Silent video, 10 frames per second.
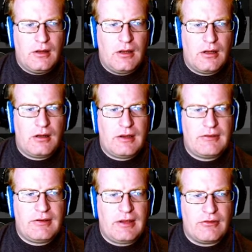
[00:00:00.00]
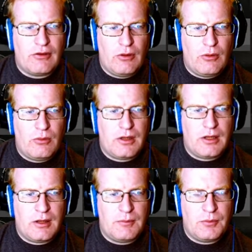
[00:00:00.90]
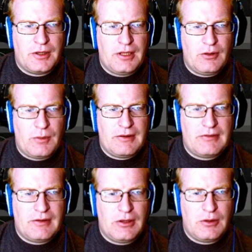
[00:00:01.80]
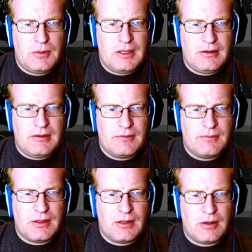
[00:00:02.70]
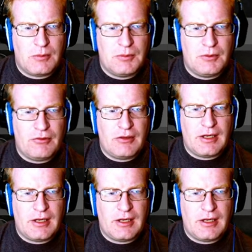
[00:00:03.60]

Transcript: Uh, let's see. So um, we're getting the waste in here we need. Uh, we're producing the